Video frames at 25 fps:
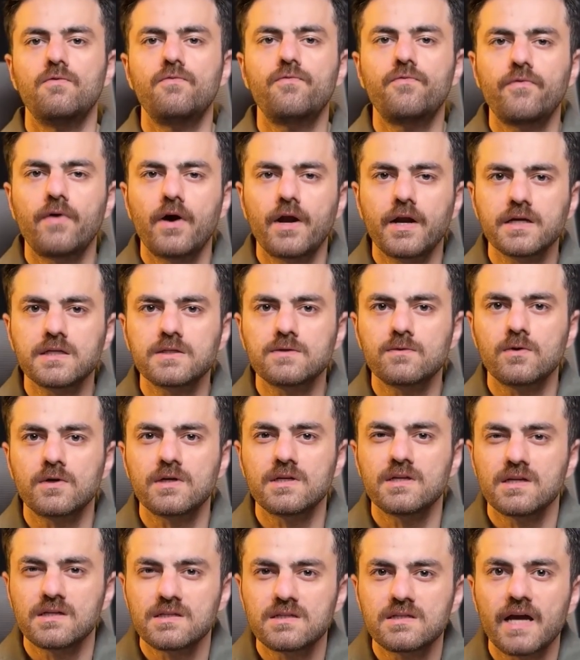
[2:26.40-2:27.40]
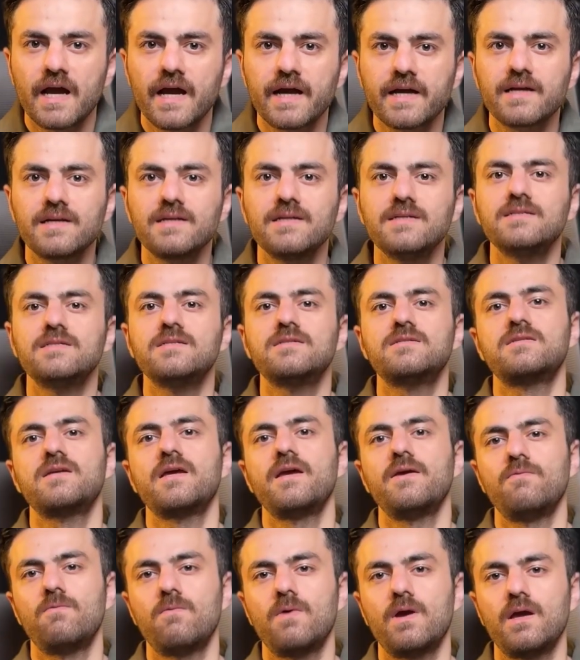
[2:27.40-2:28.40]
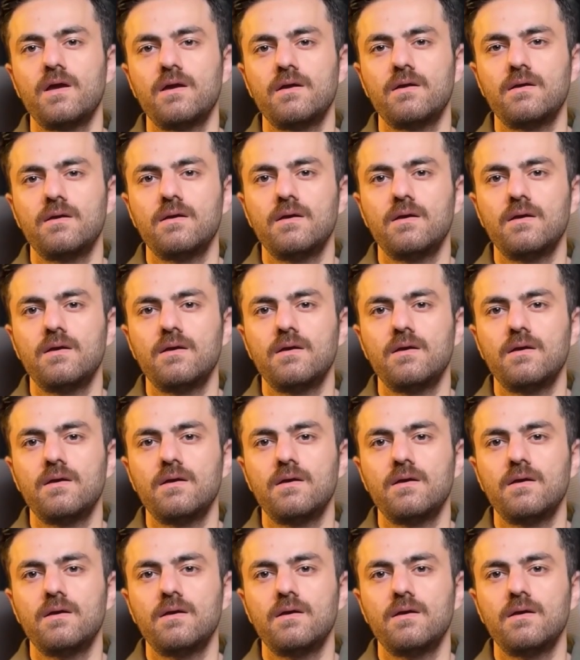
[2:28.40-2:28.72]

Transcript: Forex works exactly the same way.